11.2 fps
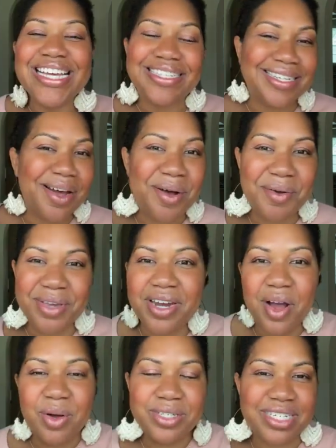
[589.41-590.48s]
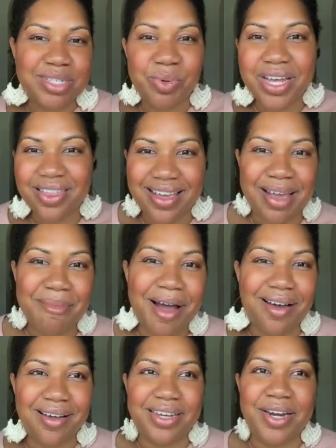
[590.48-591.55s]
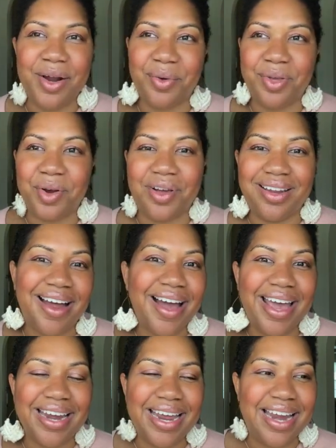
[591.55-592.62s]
So, just really think about, your client.